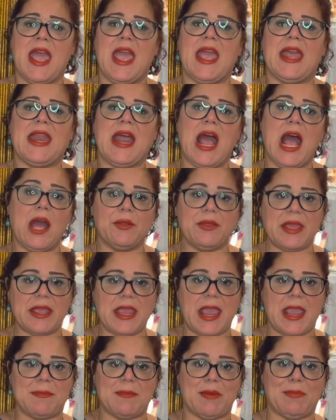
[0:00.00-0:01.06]
and how they
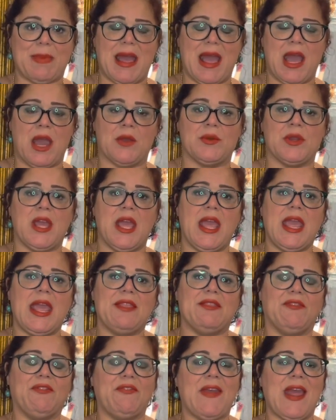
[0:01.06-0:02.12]
came about,
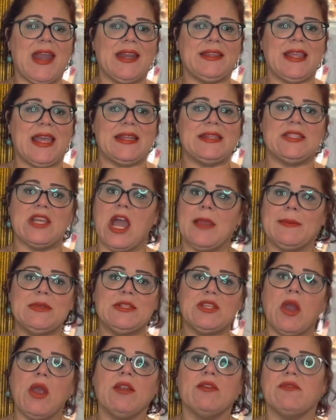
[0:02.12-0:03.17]
and the fact that
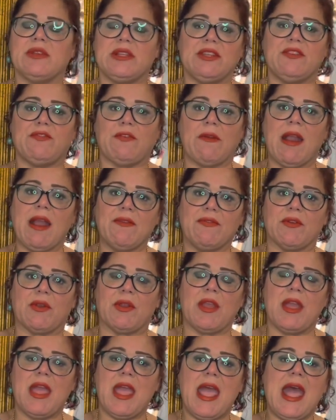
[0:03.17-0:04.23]
diamonds aren't really forever.
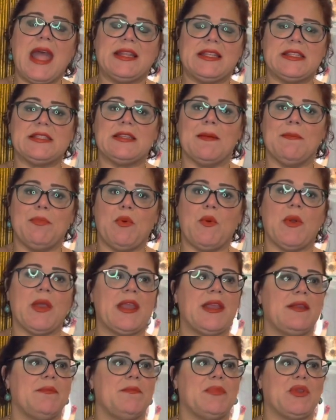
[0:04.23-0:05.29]
At some
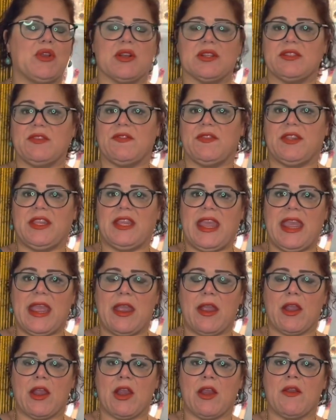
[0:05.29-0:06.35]
point, because of the
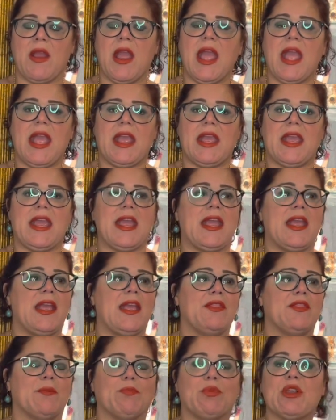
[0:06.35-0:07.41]
air
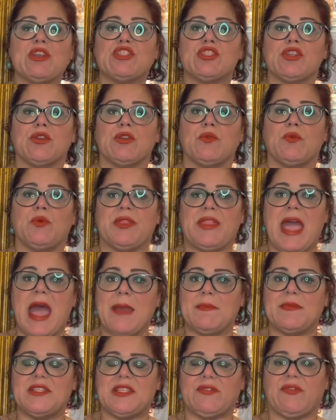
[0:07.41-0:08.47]
and the pressure with
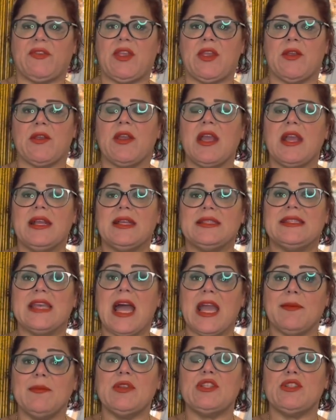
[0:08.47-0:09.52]
atmosphere,
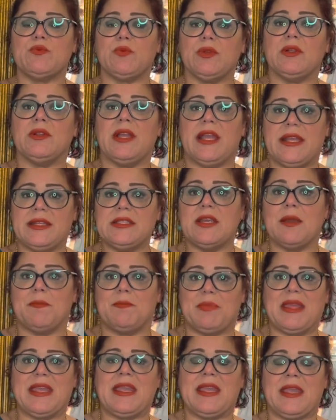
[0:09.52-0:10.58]
diamonds will end up
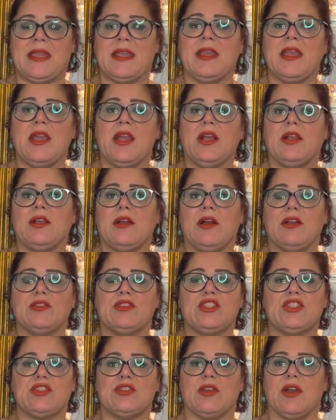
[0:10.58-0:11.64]
being
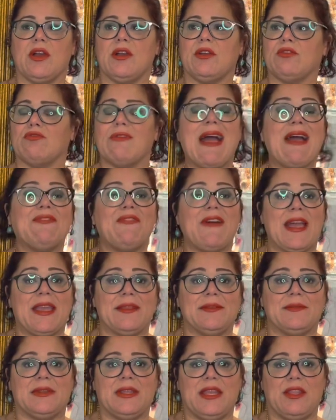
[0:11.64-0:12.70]

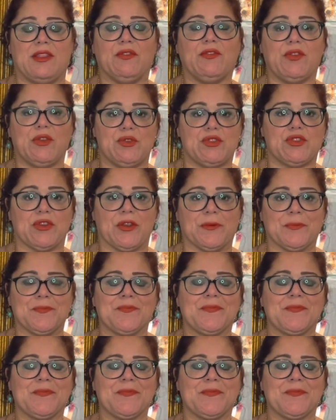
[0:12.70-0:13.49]
graphite in the future.